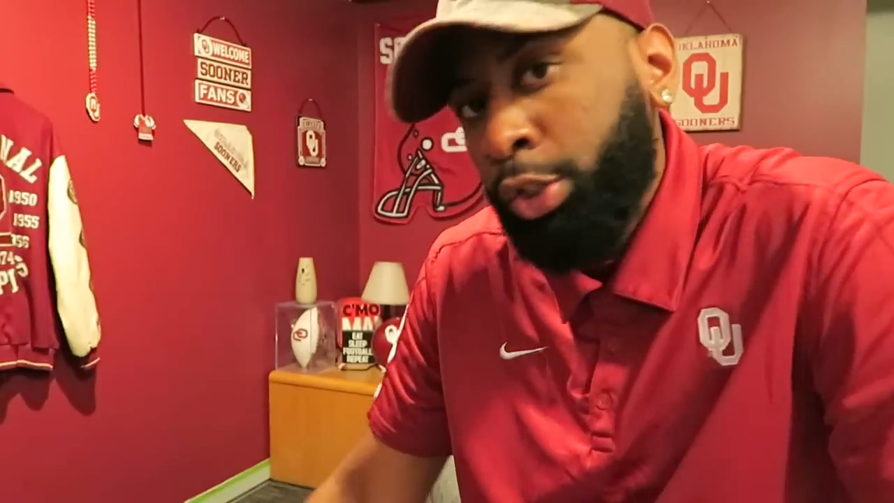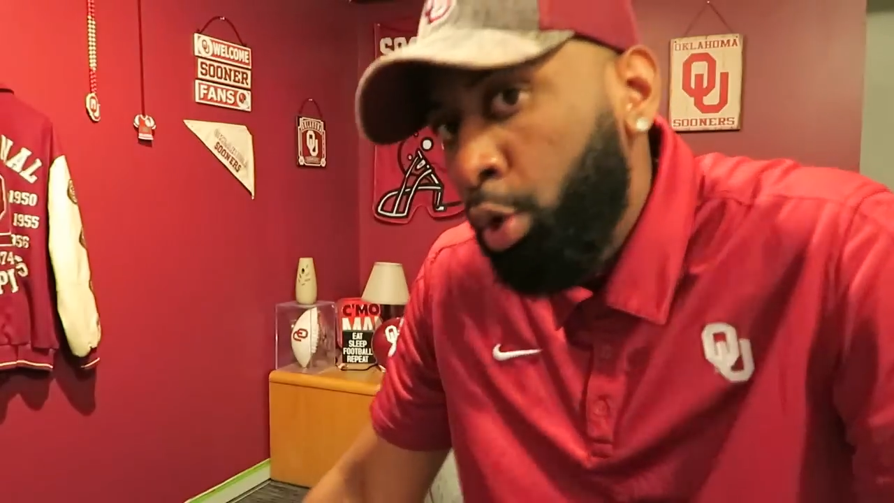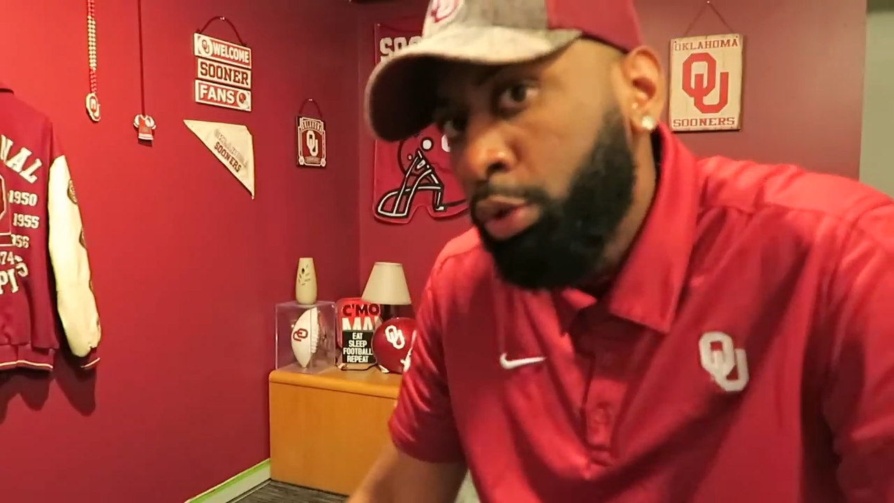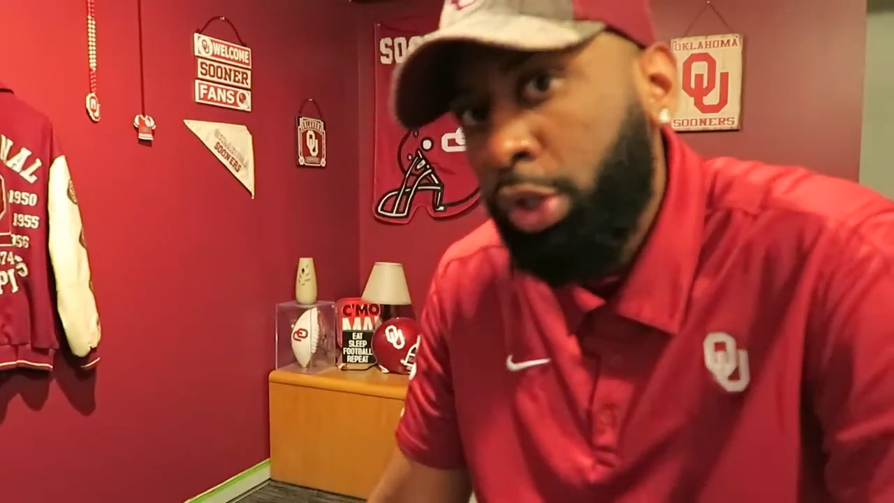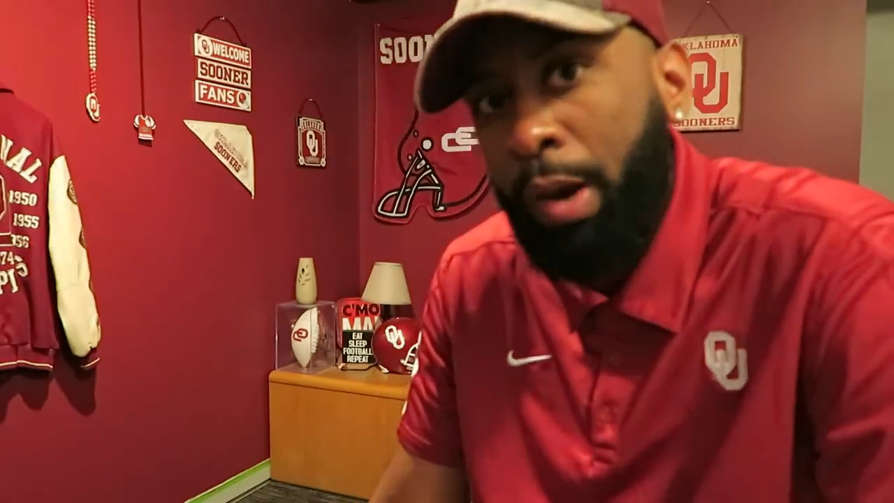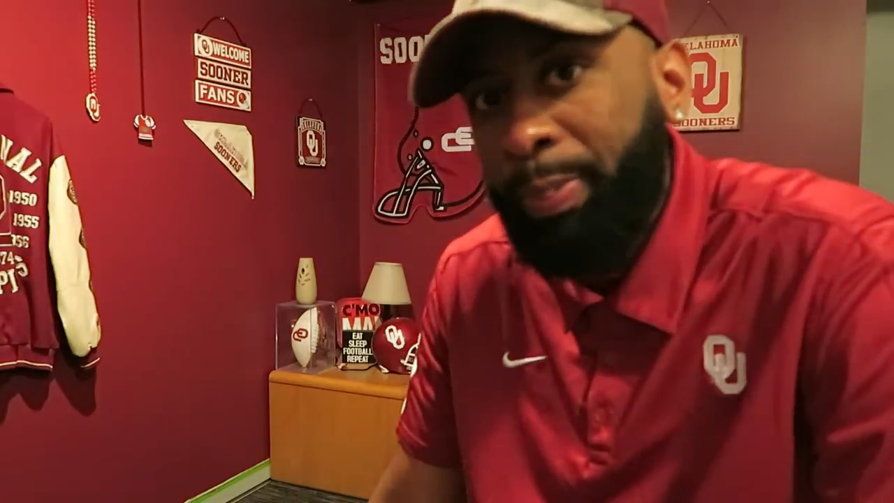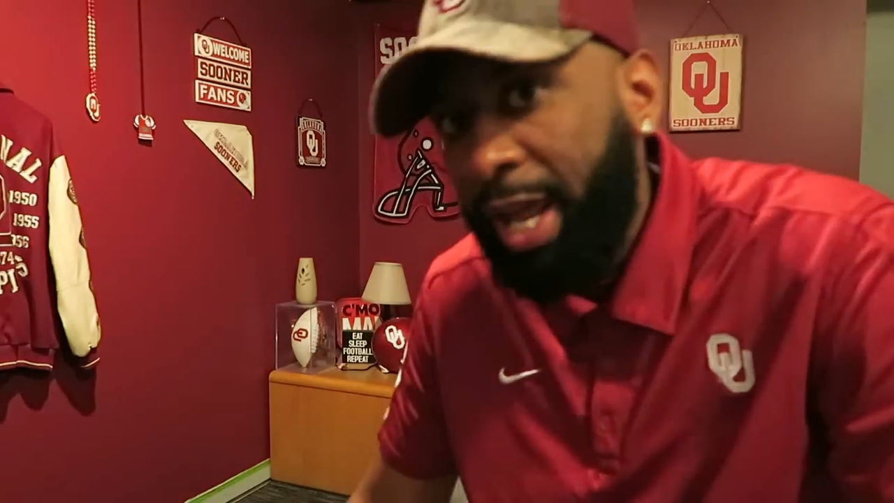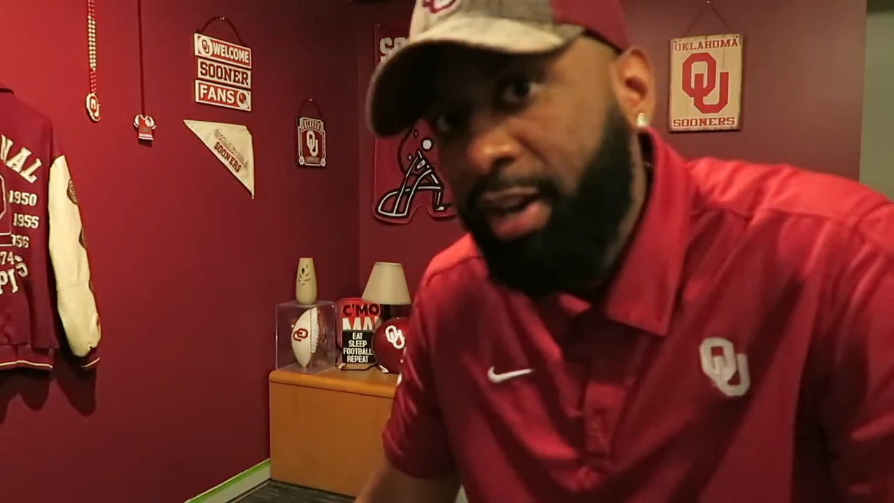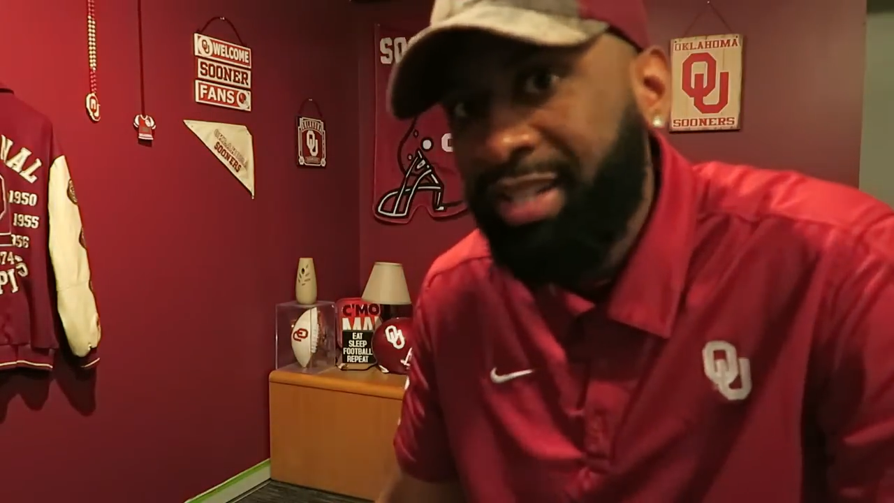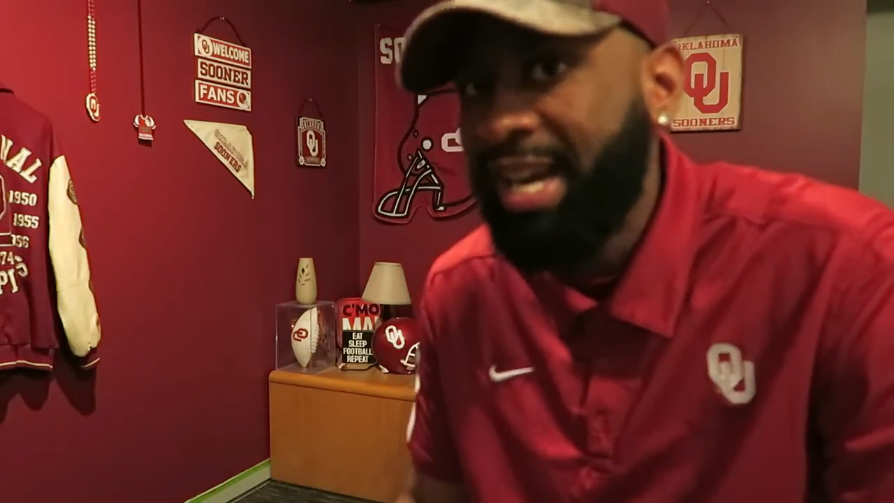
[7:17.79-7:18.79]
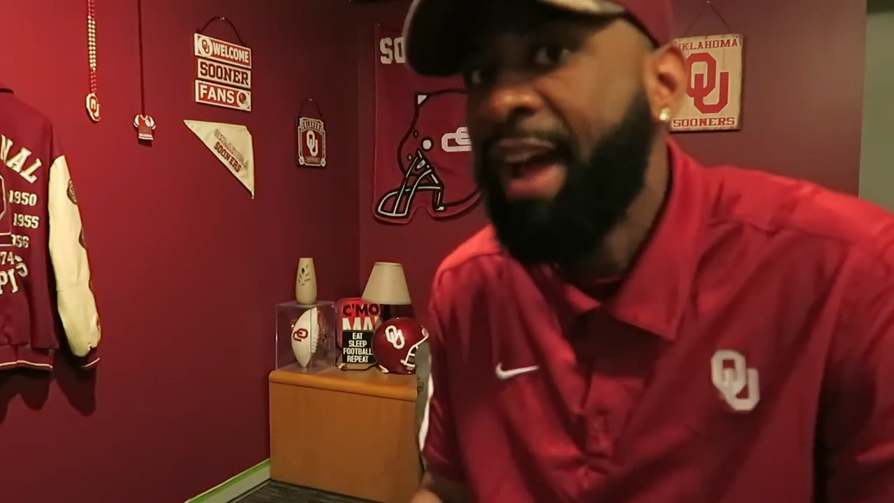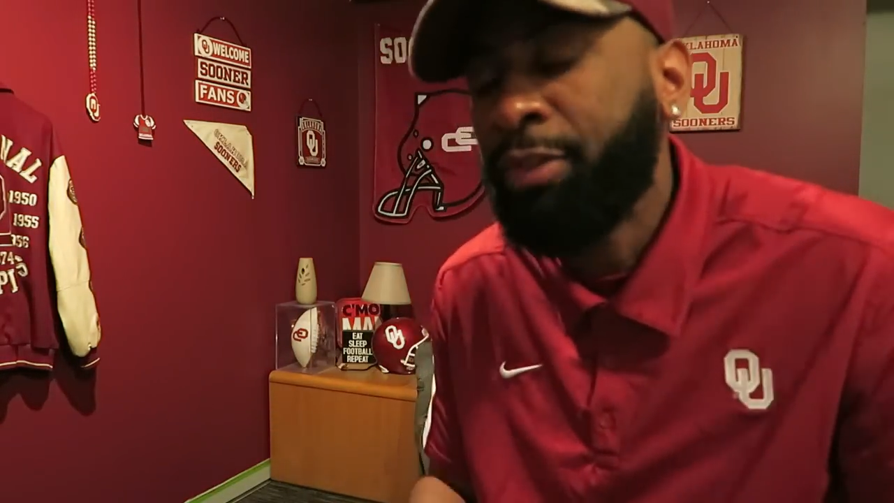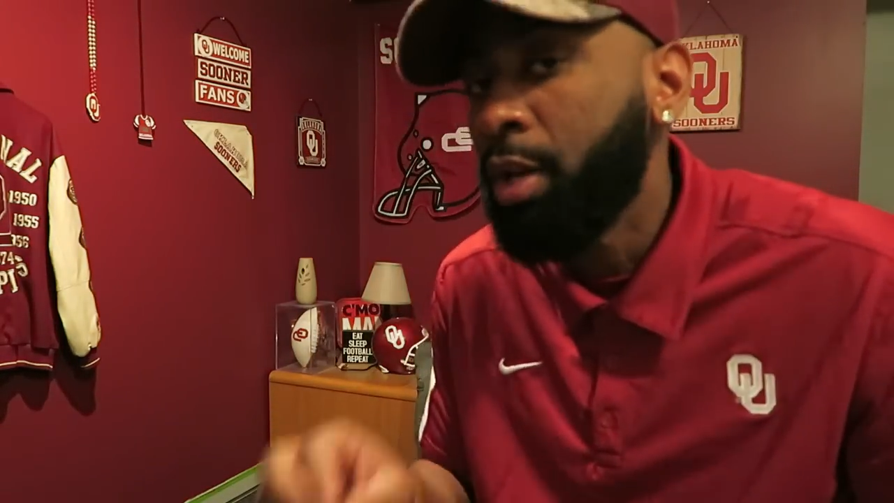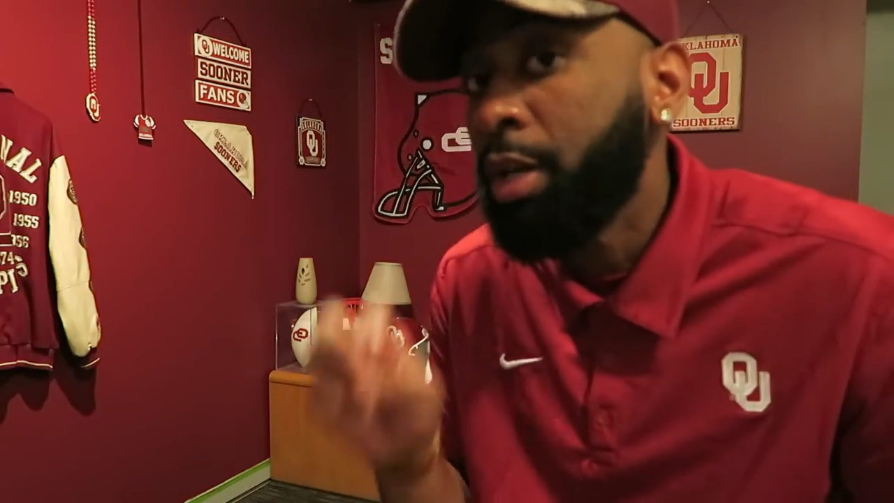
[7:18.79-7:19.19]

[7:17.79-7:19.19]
2-star players and have